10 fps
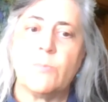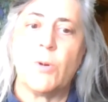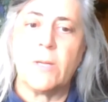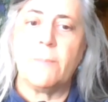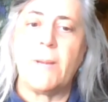
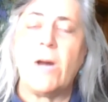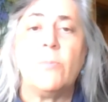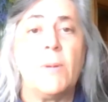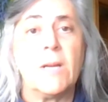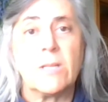brought
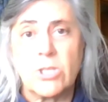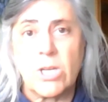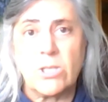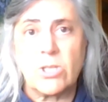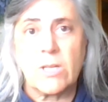about by a
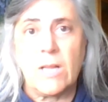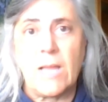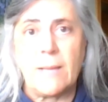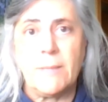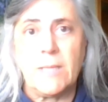changing
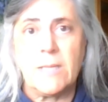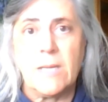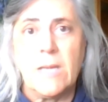climate